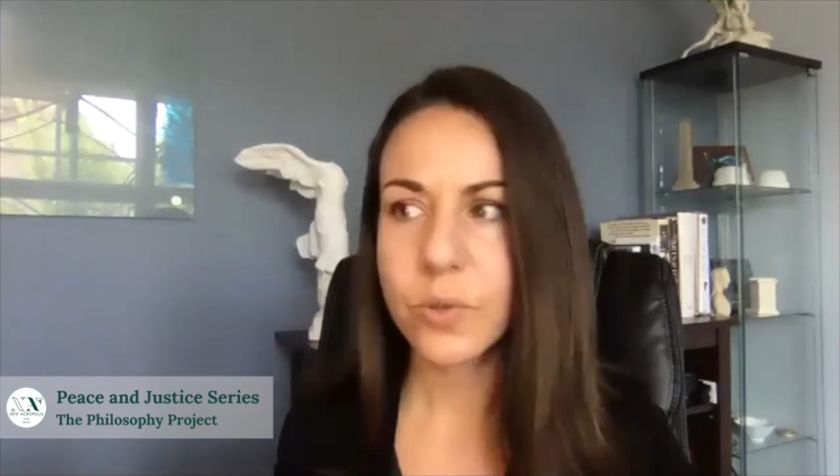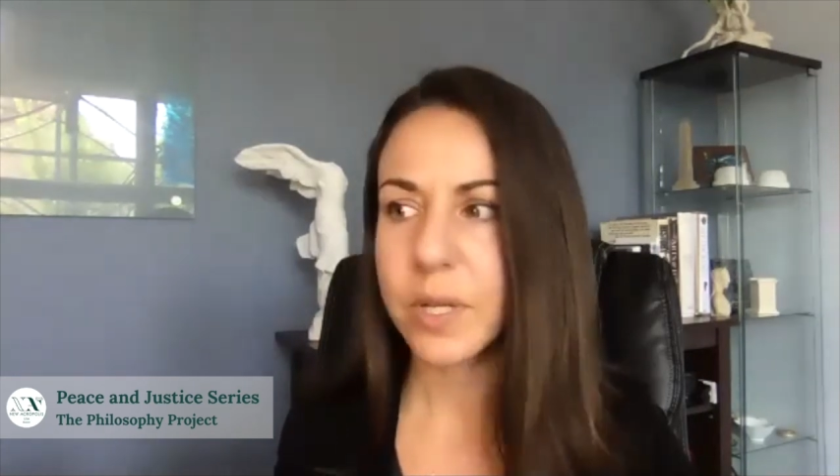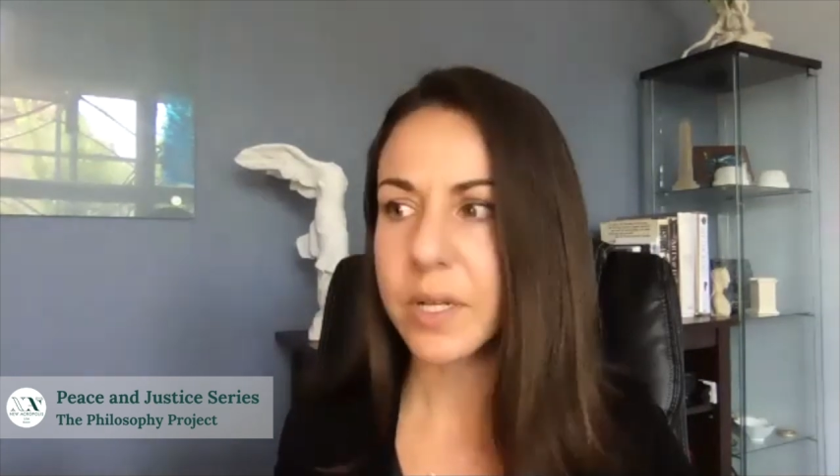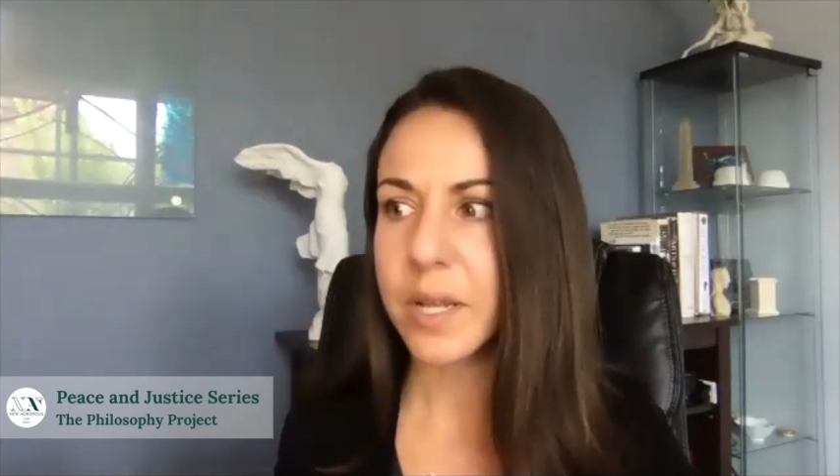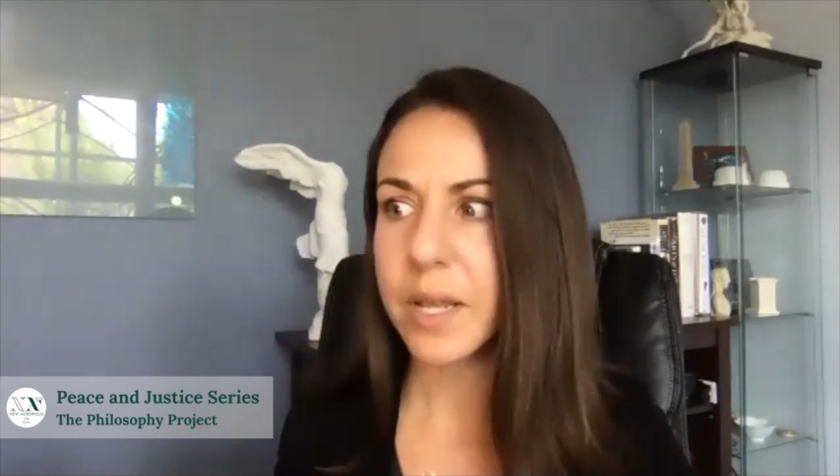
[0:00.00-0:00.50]

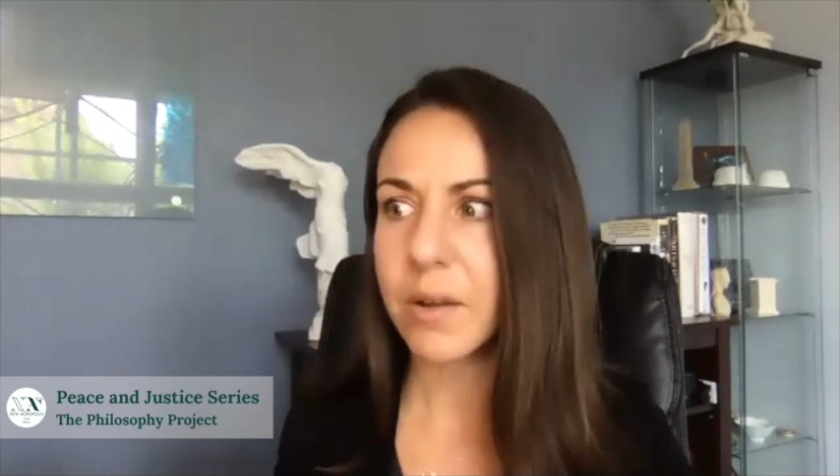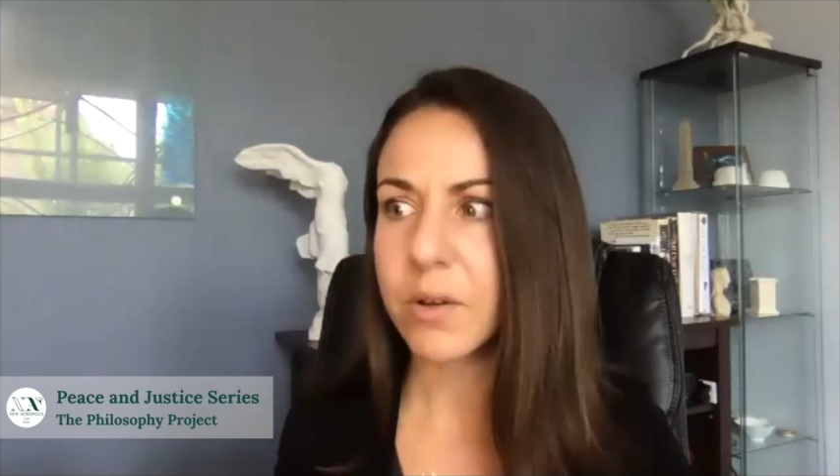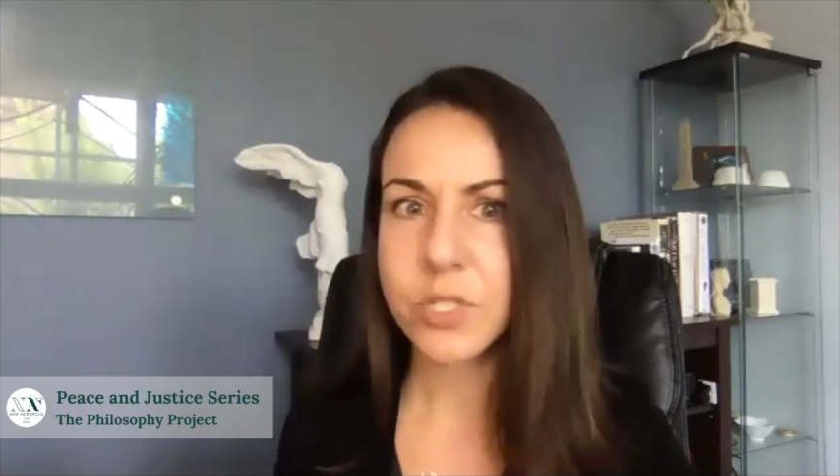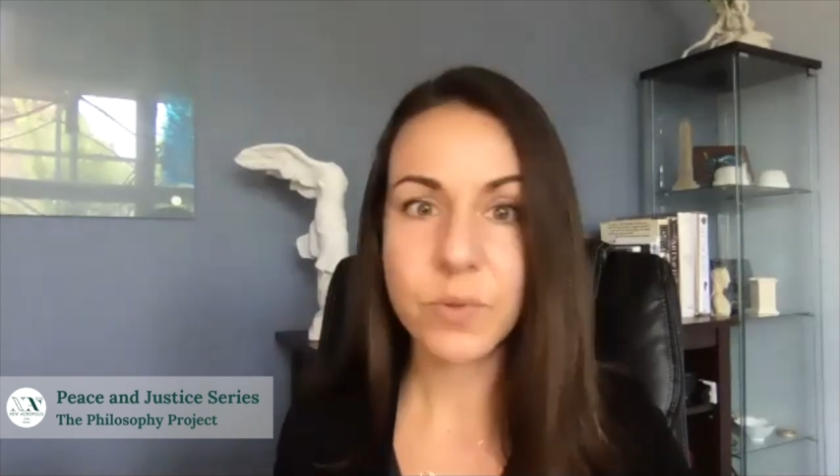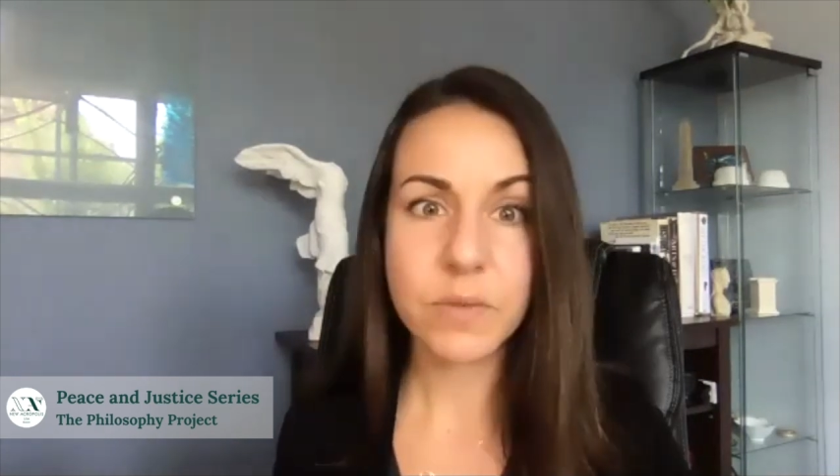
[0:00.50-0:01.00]
and
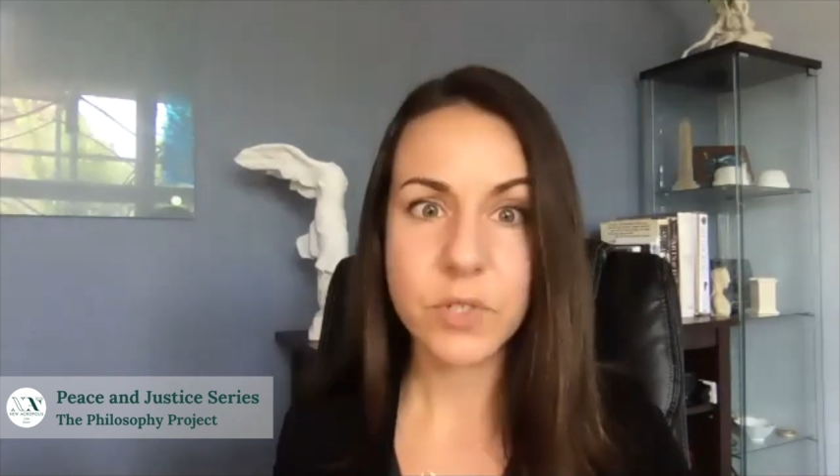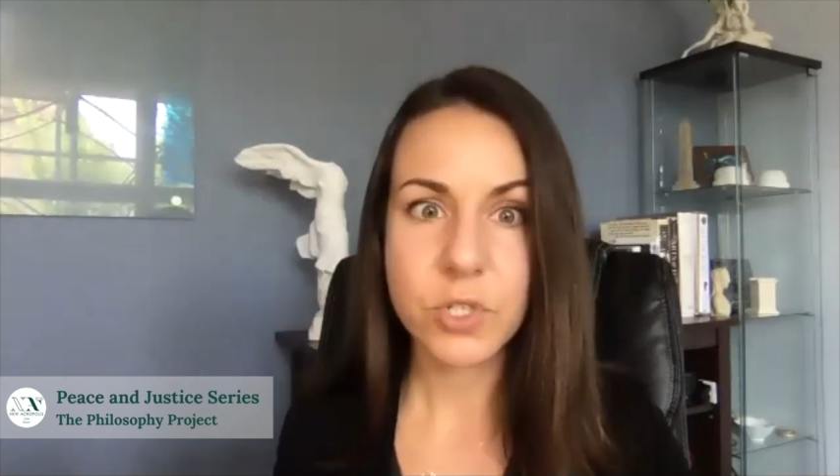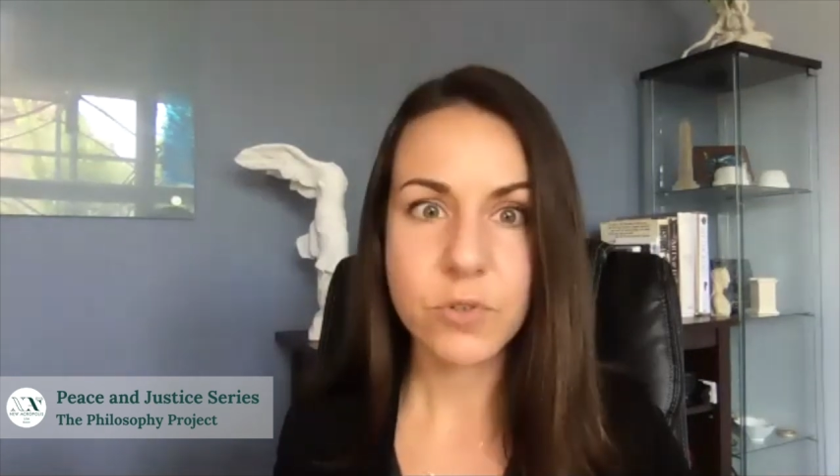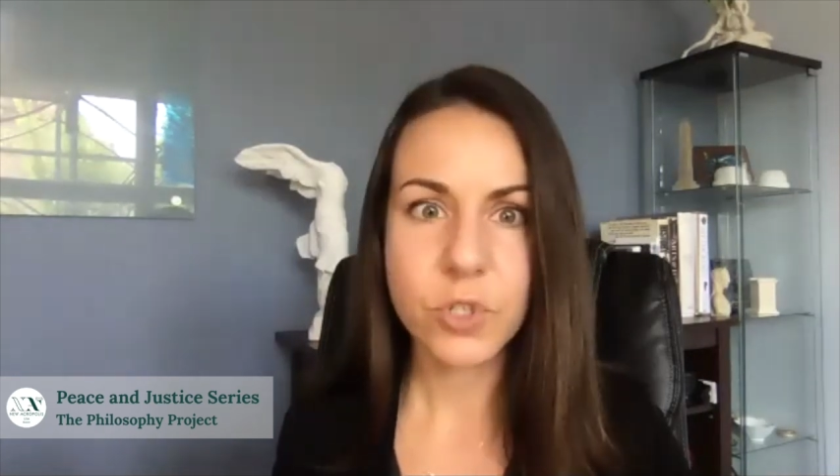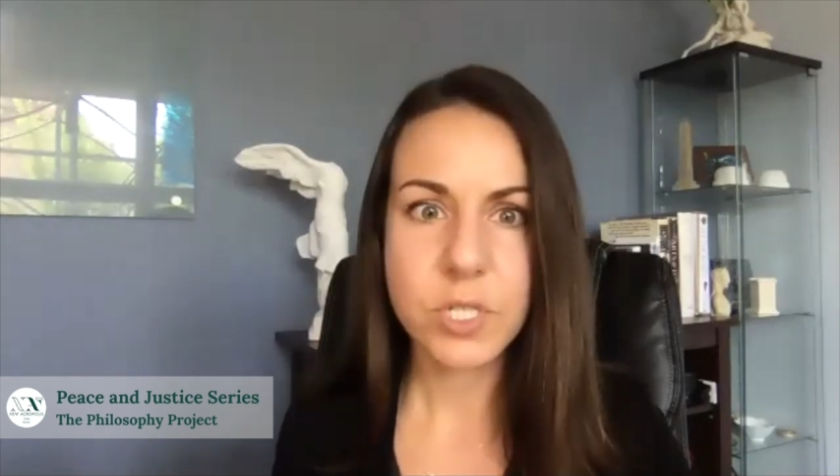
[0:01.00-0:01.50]
also even
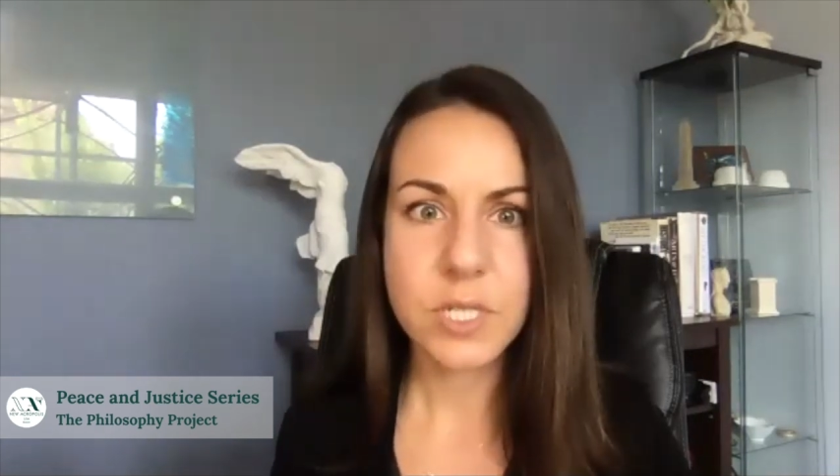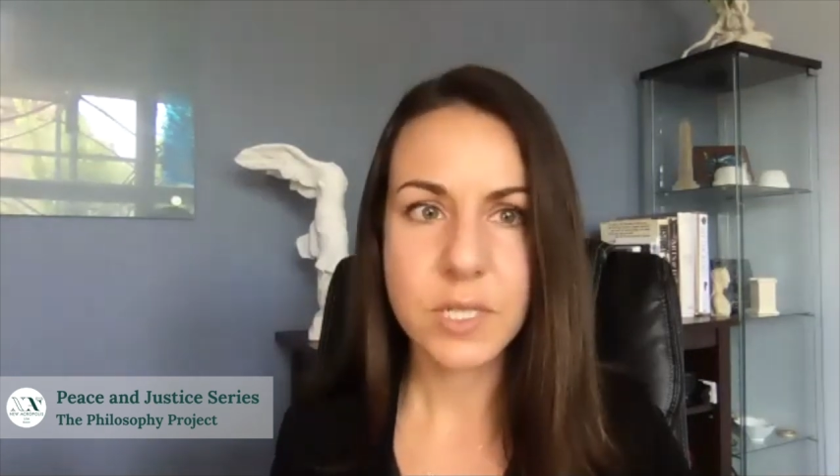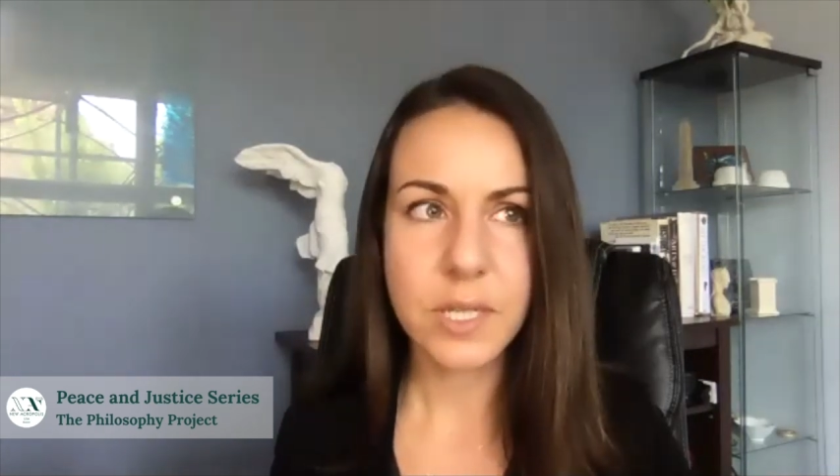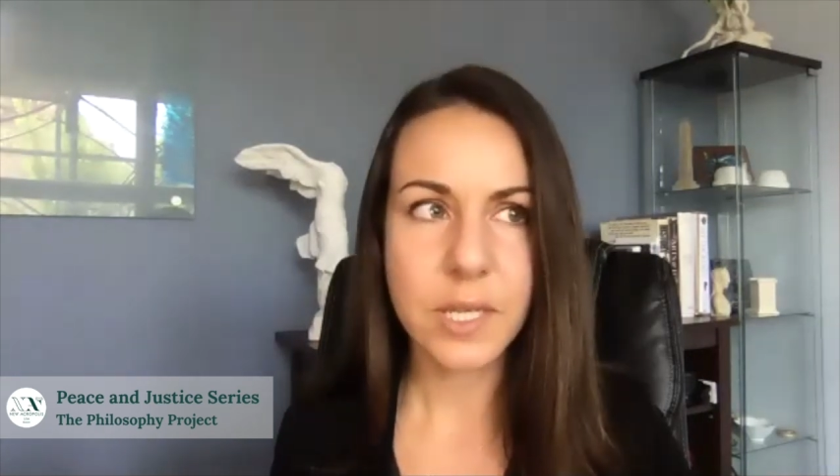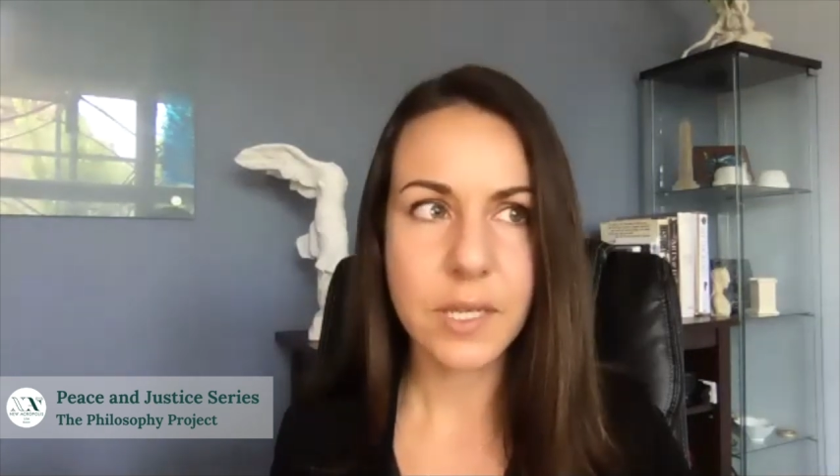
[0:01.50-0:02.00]
too just
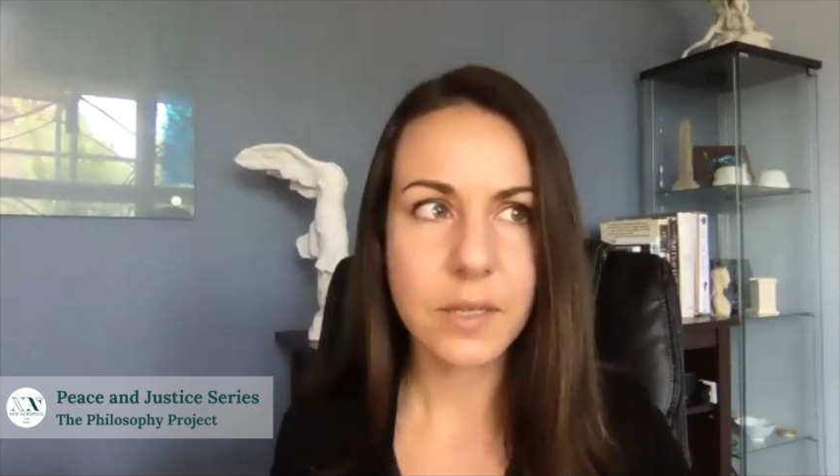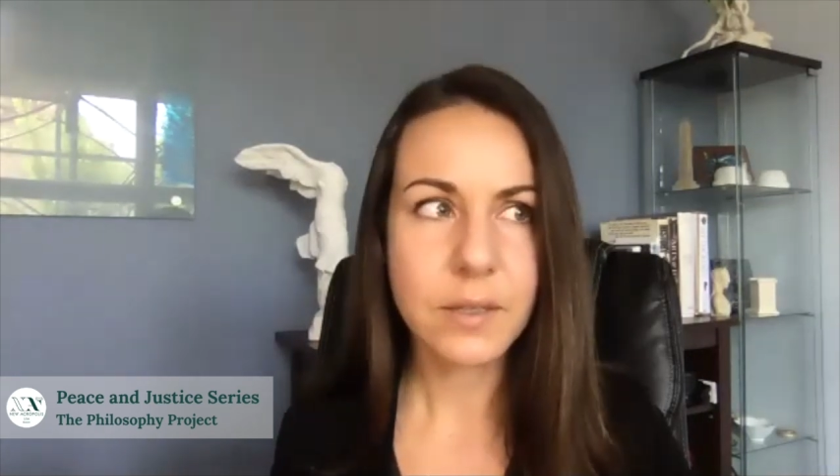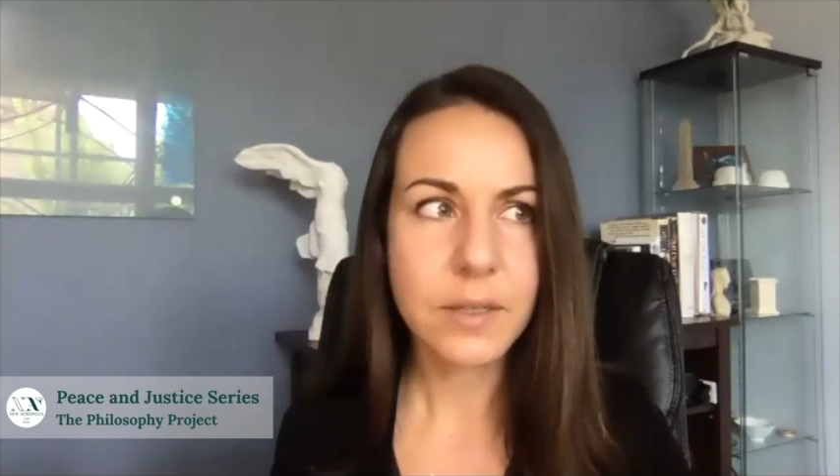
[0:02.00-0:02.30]
in the